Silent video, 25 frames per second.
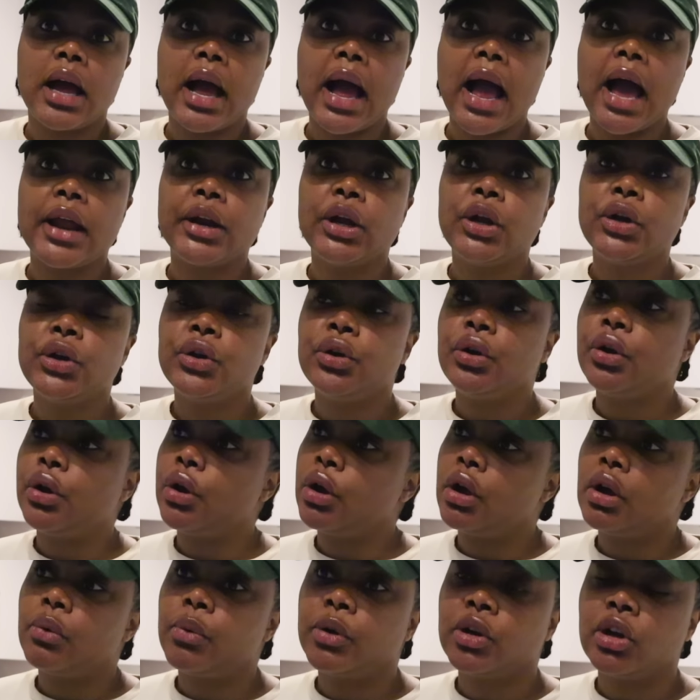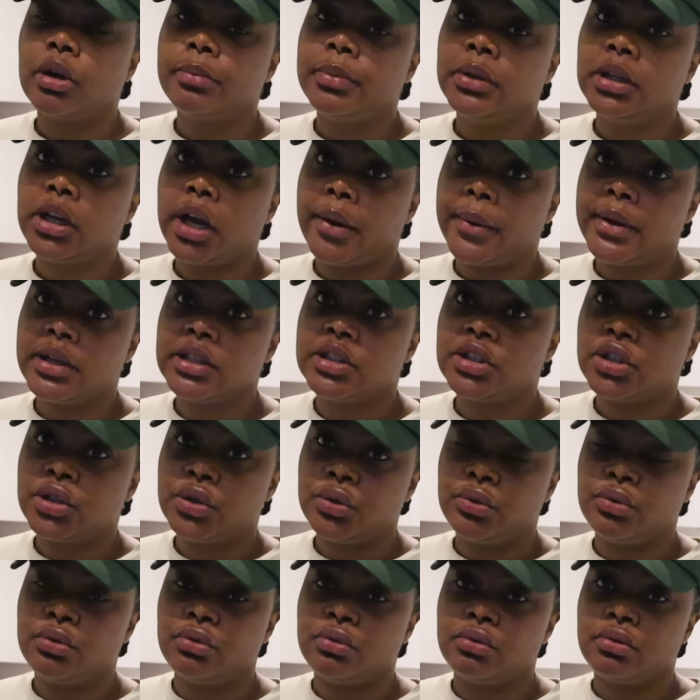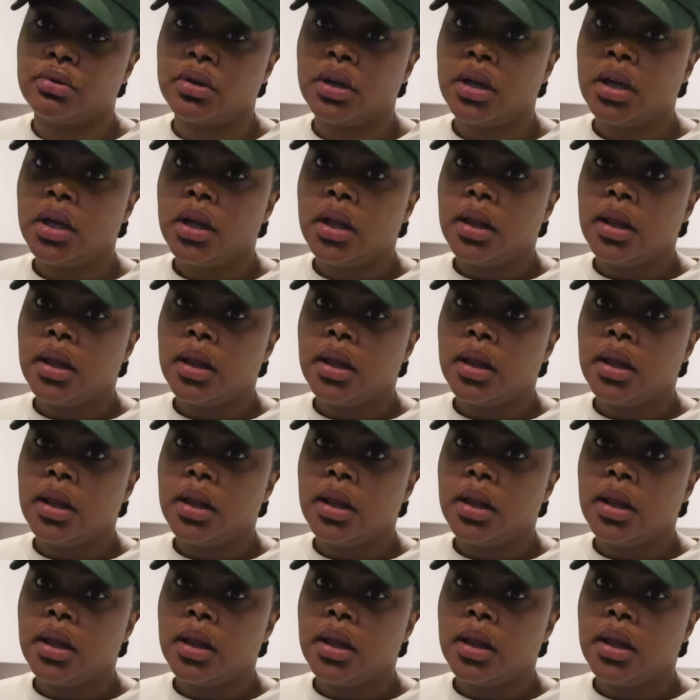I don't know when I'll be going to